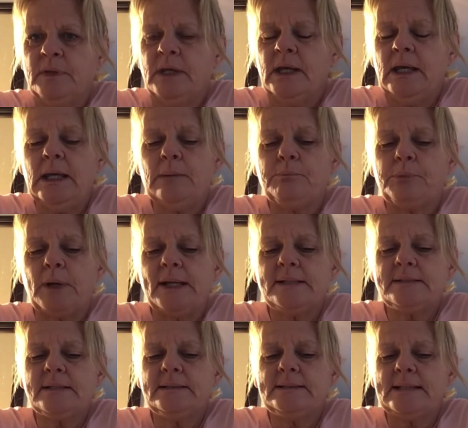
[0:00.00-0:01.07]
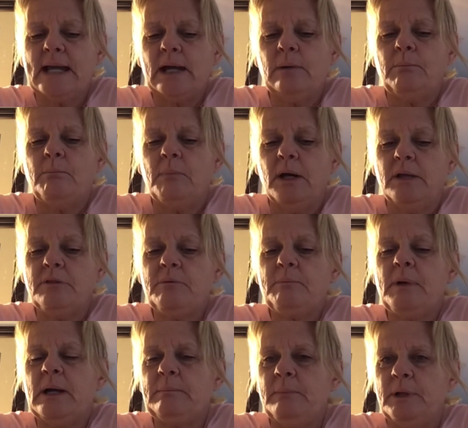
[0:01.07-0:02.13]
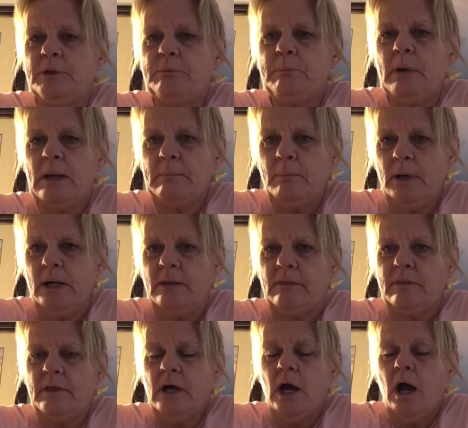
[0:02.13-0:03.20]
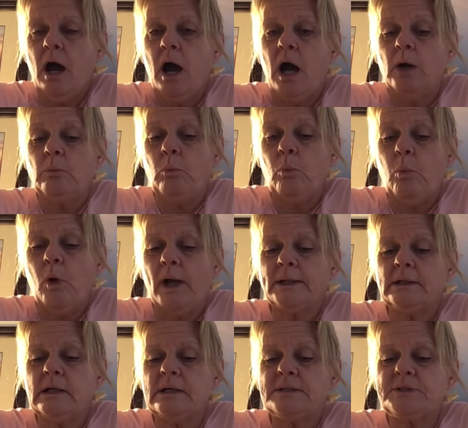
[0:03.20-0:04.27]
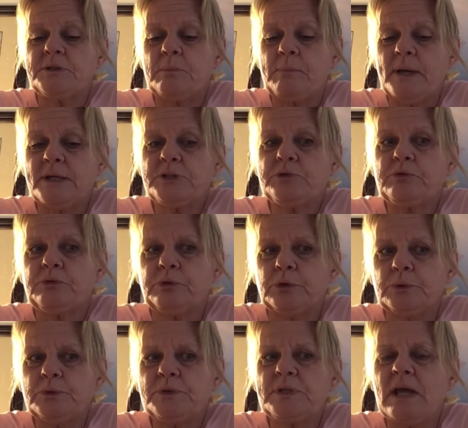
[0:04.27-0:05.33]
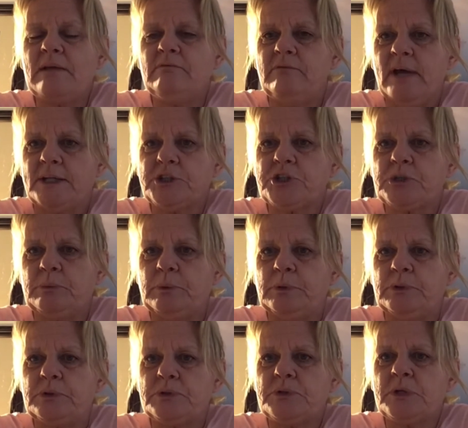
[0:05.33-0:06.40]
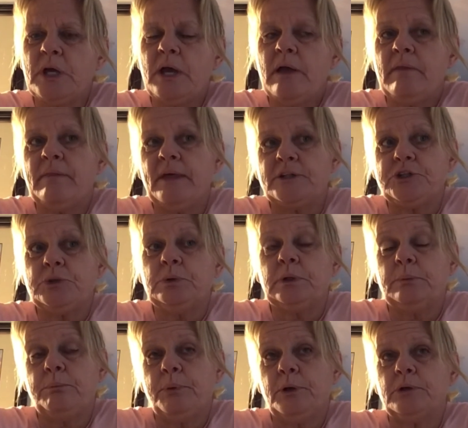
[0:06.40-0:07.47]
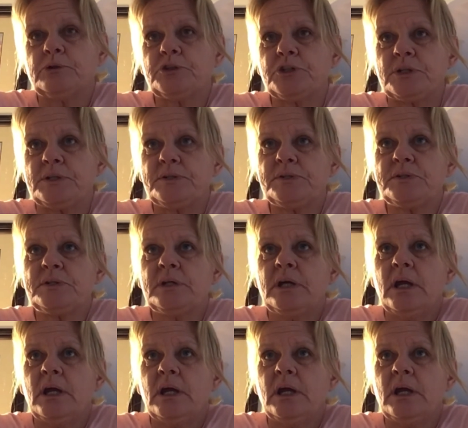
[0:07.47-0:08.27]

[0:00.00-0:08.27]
It breaks it down month by month by month on what is the best fruits and vegetables that you could purchase.